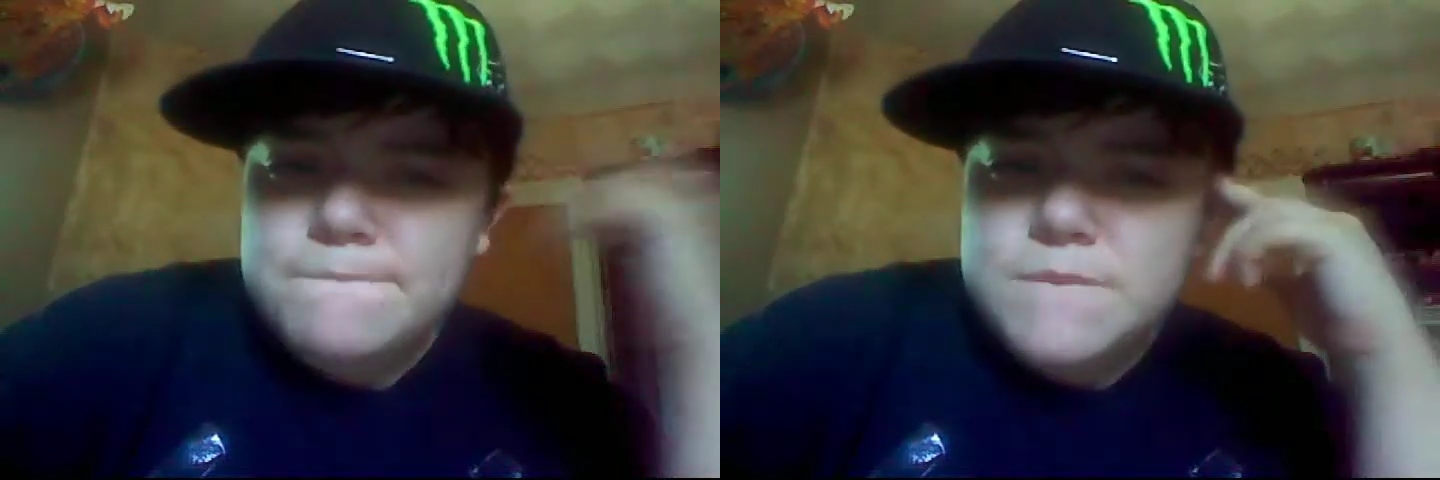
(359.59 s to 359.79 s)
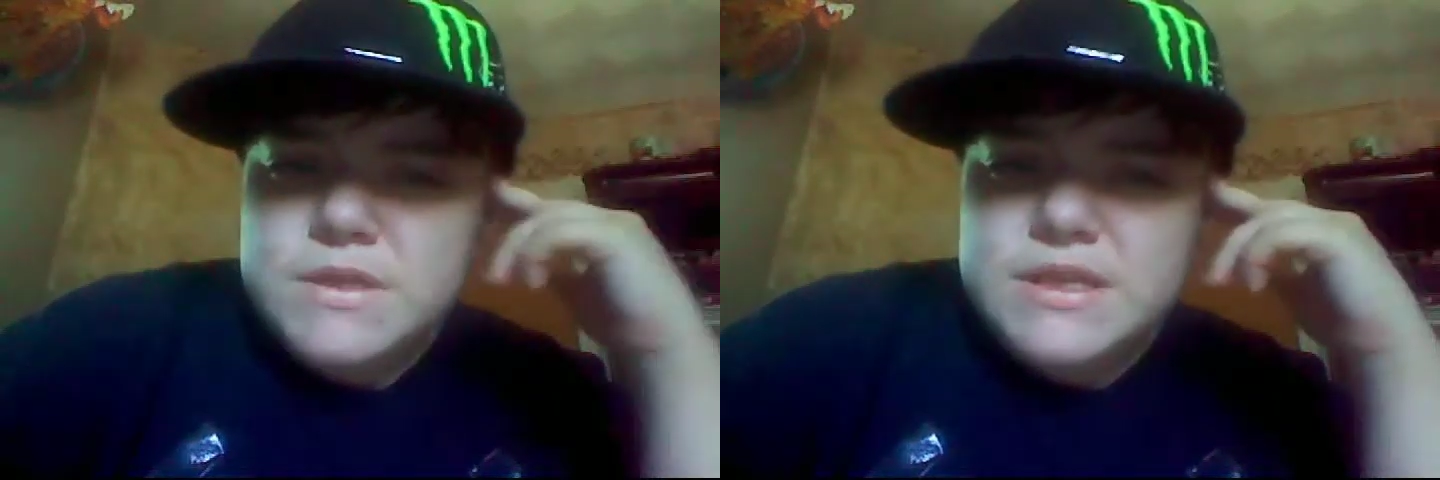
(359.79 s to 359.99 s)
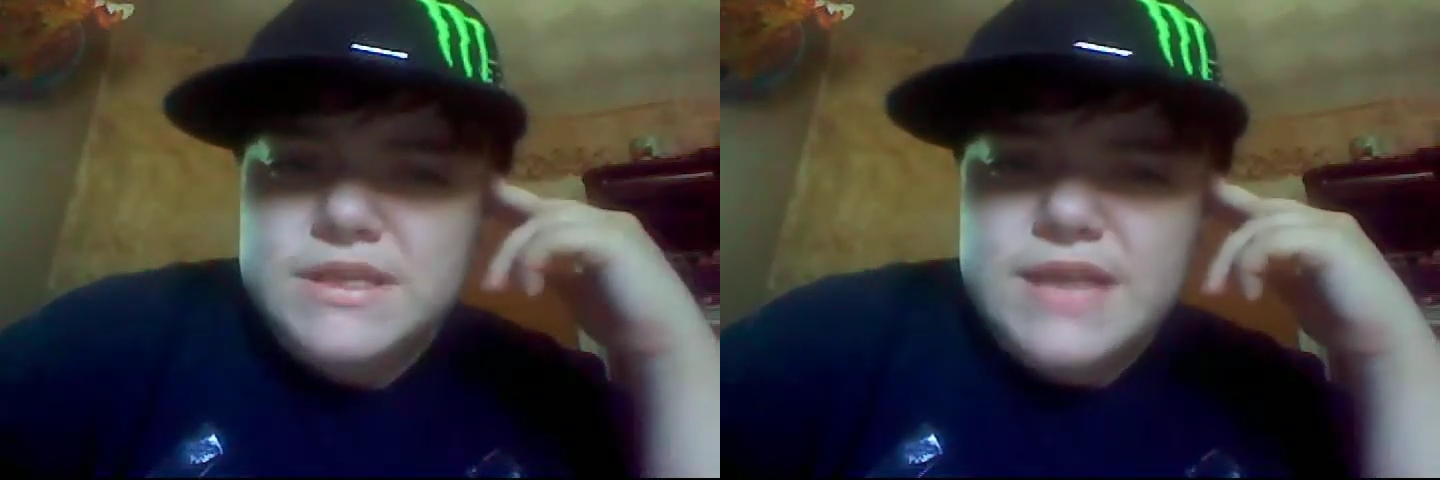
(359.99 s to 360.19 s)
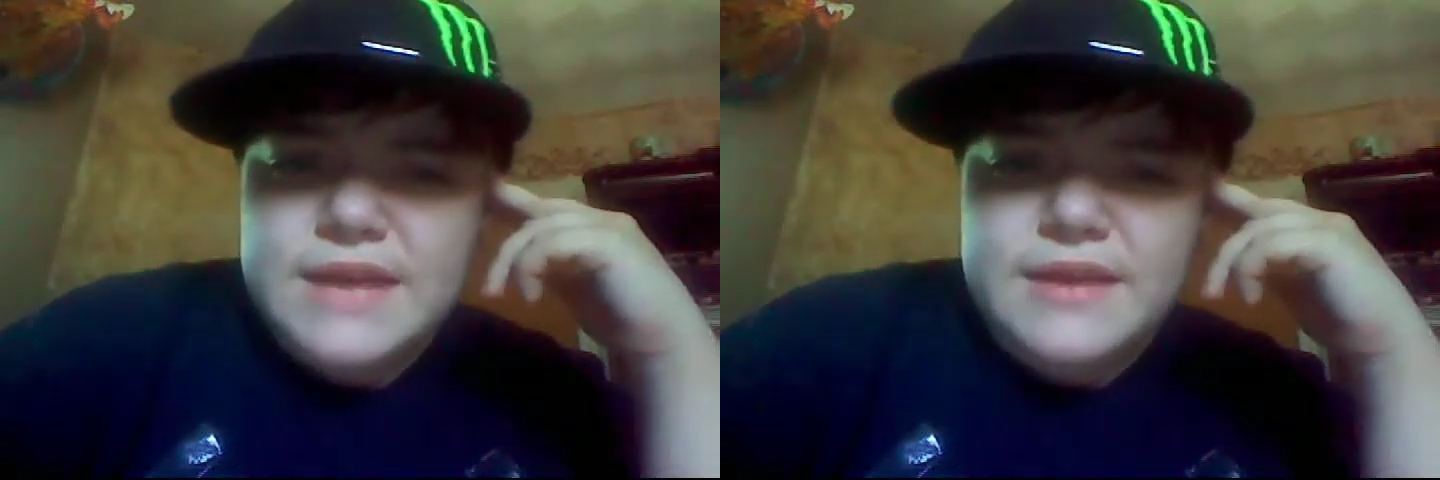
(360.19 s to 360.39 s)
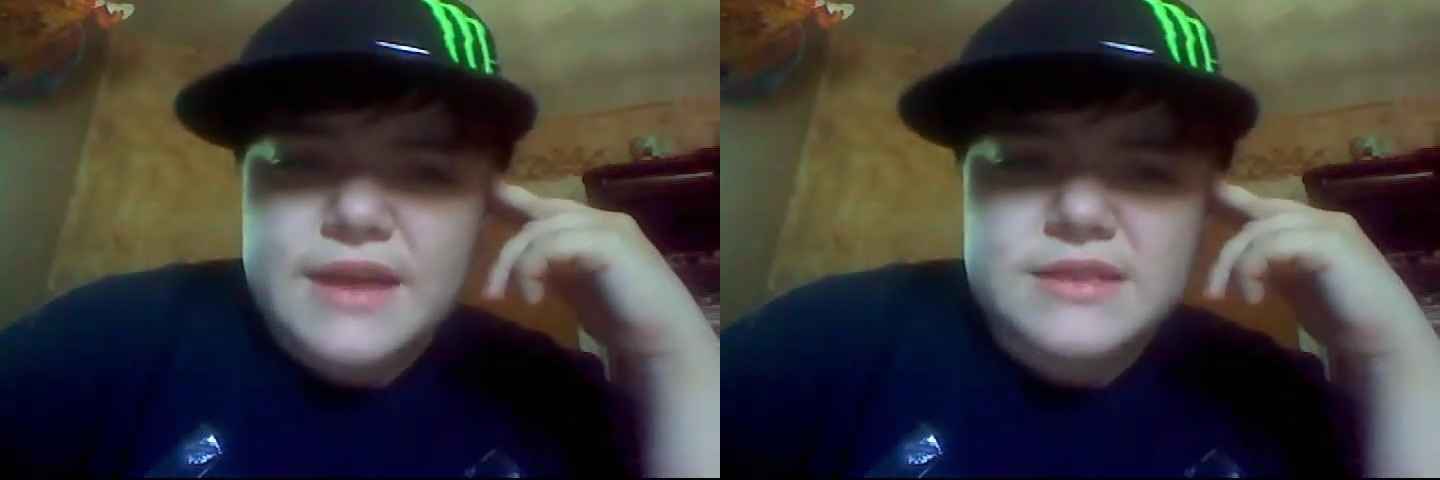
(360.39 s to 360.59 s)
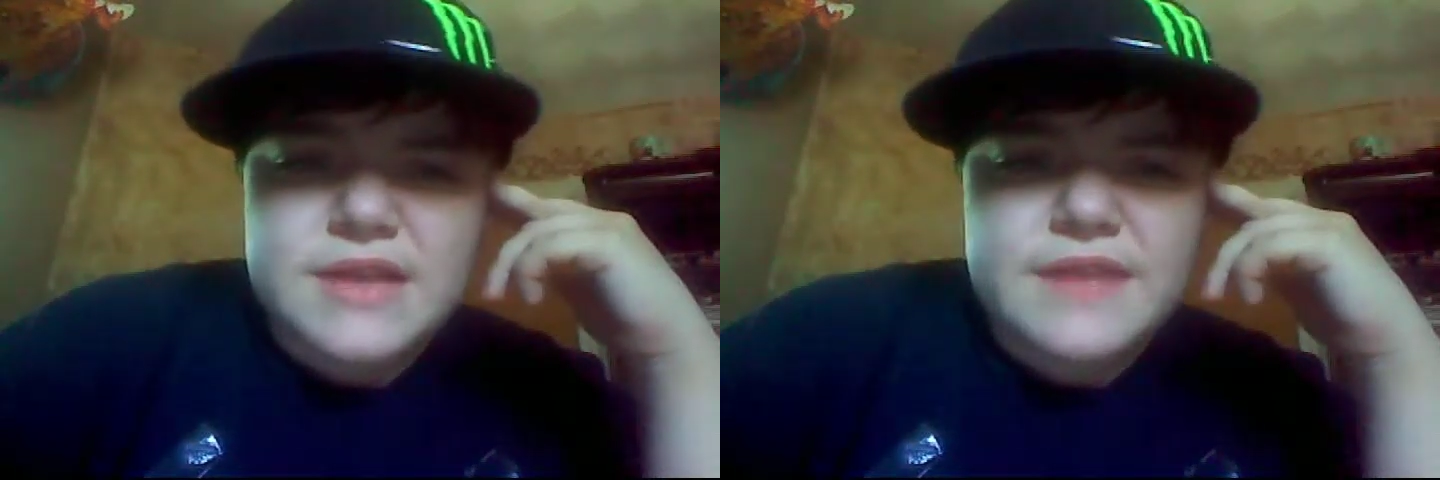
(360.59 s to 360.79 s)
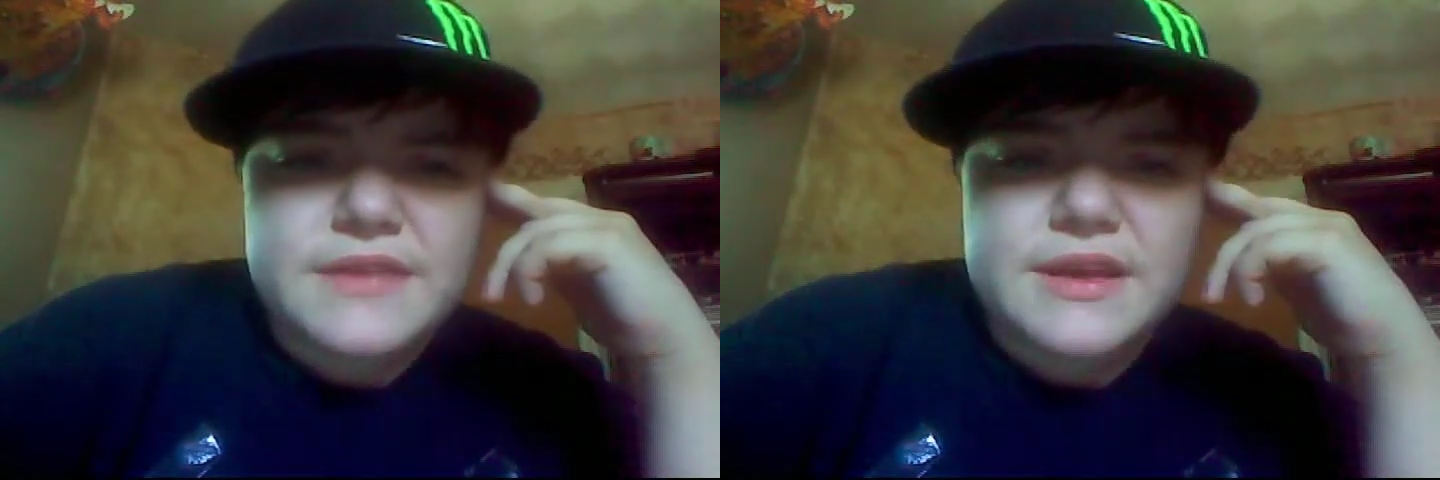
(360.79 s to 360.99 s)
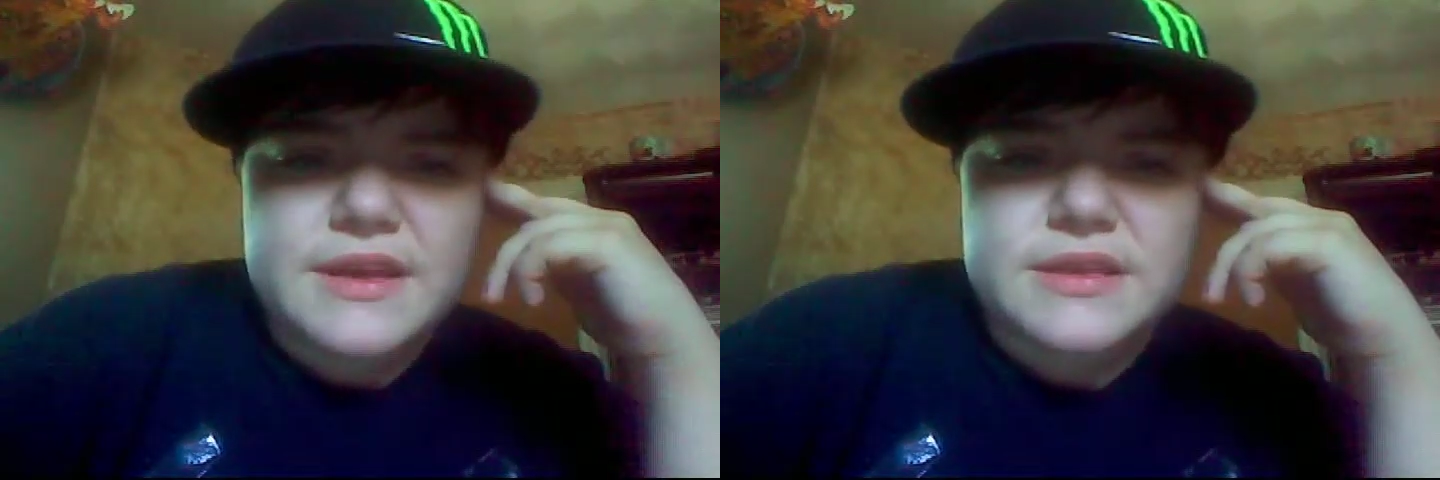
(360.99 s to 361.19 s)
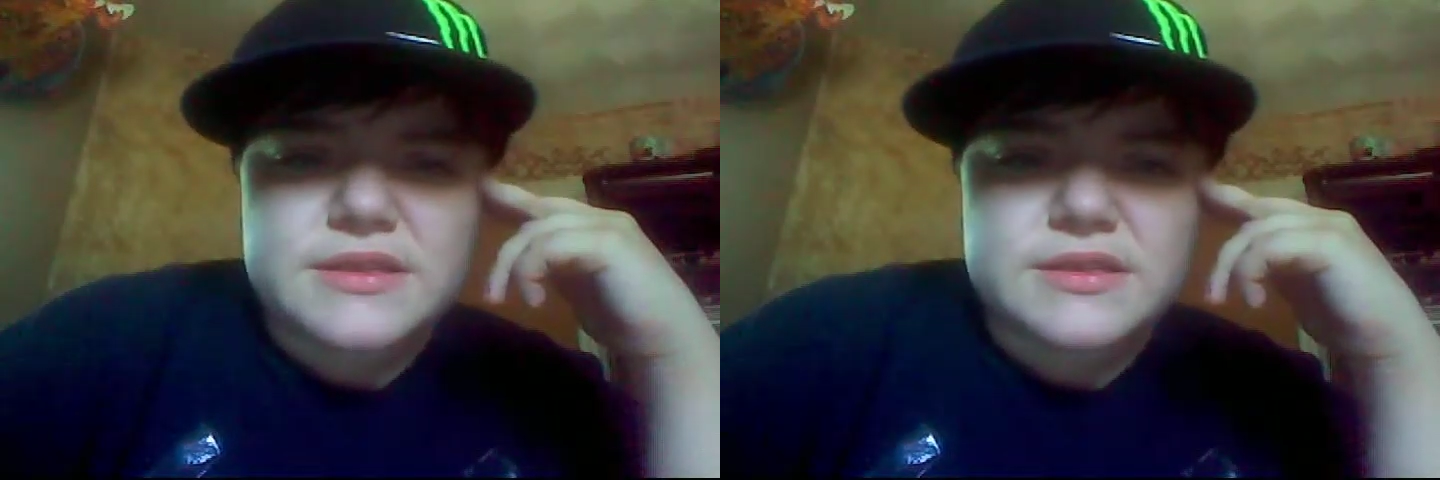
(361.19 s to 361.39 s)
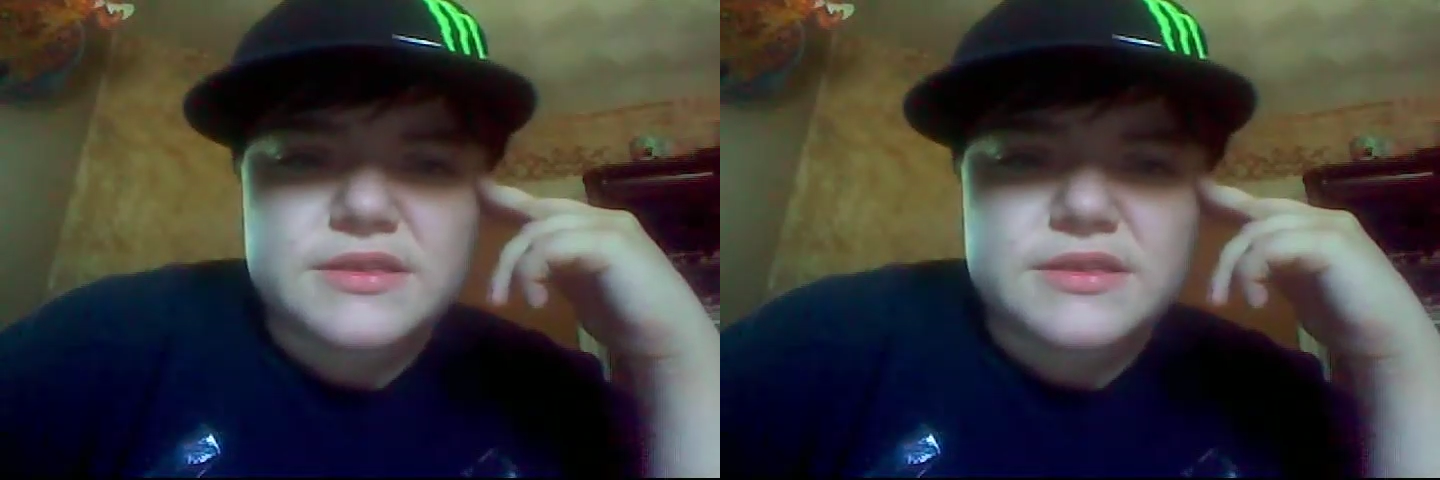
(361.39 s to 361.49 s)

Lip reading: I think it